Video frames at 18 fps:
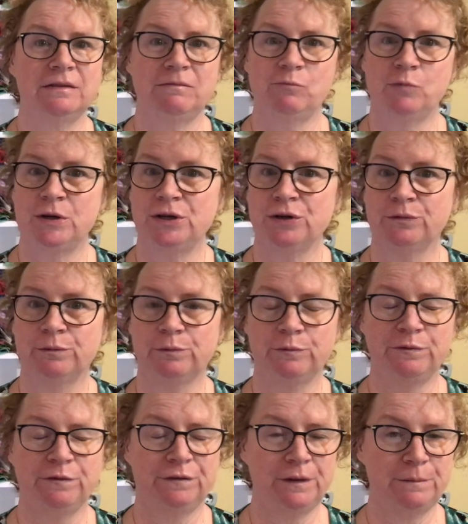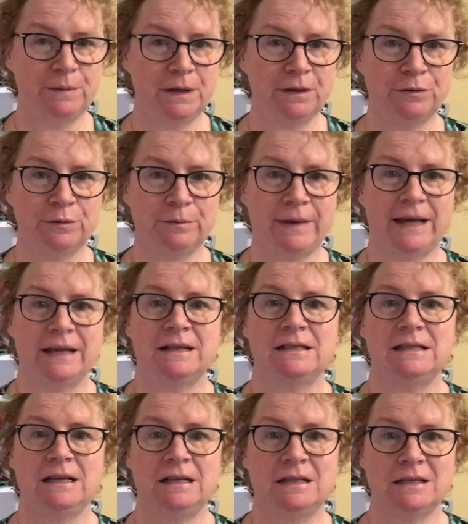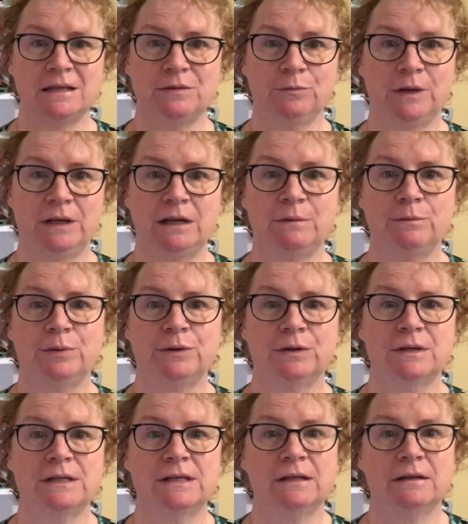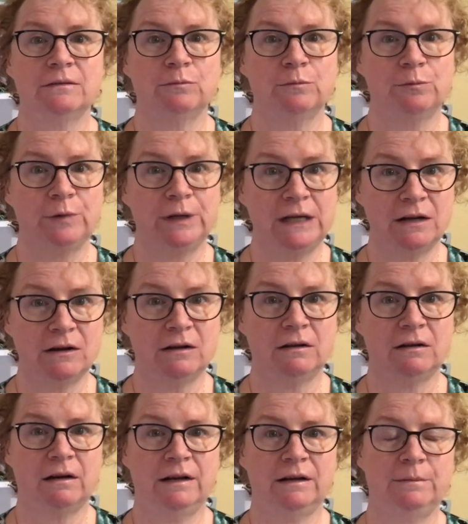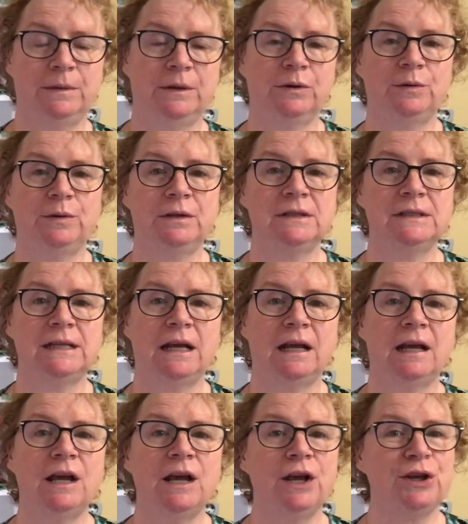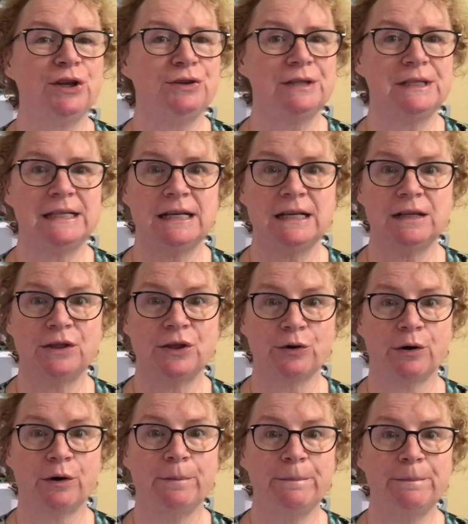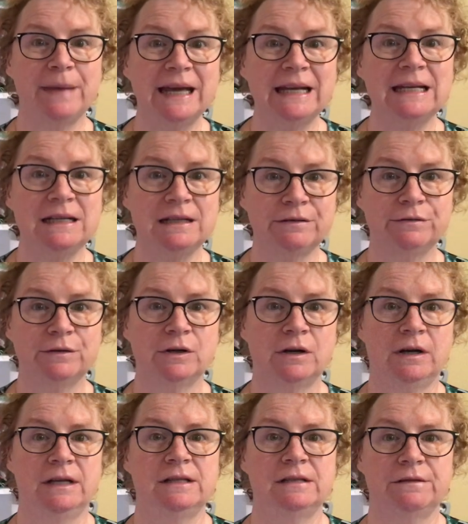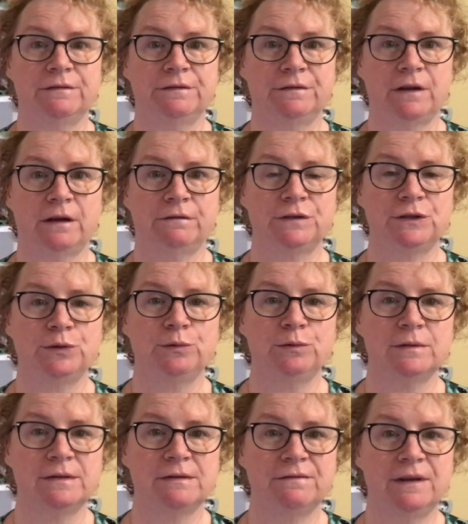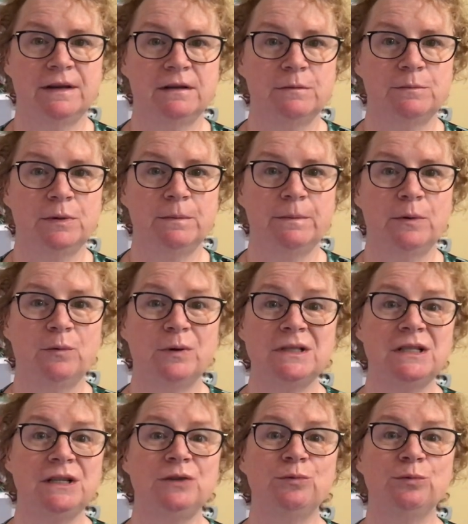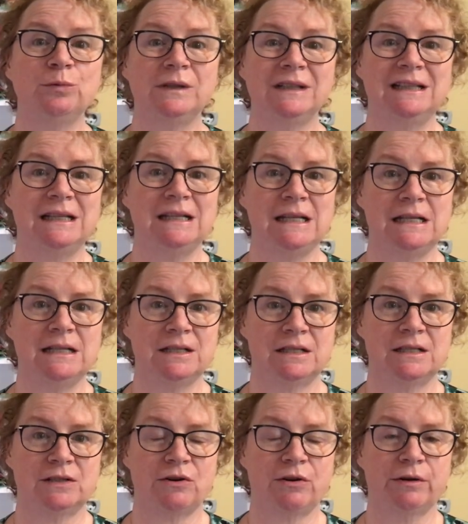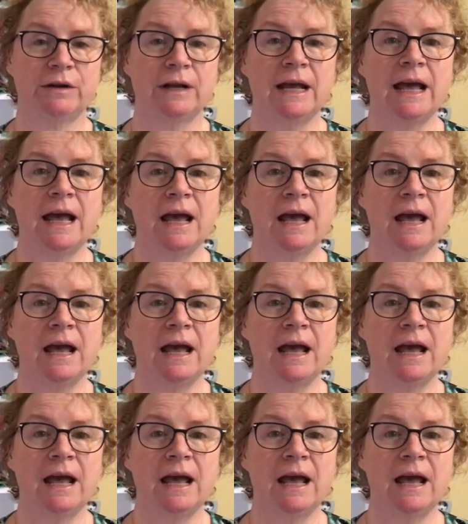When you're flipping through magazines and reading books and reading online about quilting, you see there are many different kinds of tools available, but what do you really need to start?